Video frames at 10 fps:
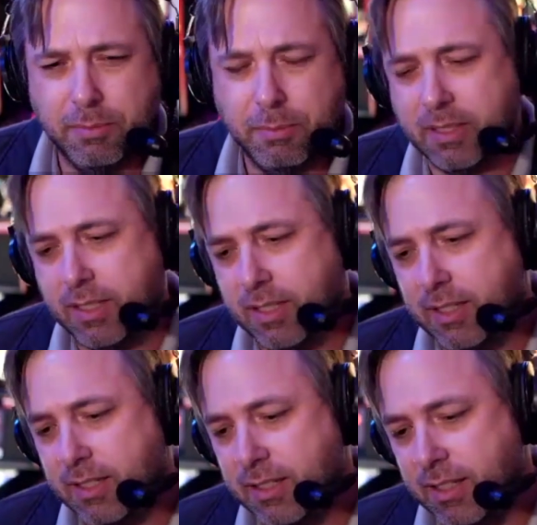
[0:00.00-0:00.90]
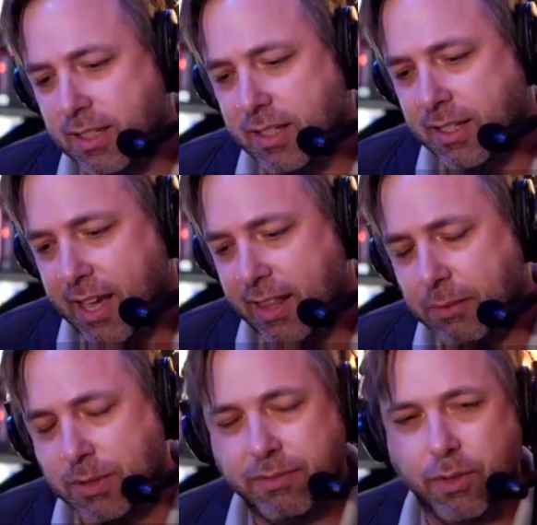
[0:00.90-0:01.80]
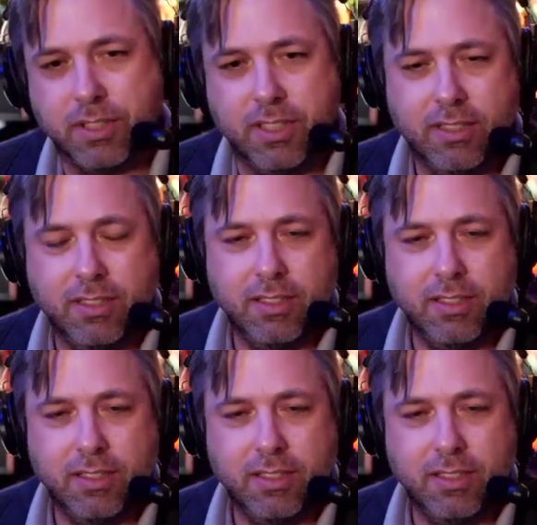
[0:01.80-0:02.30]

But uh, yeah, that was unfortunate.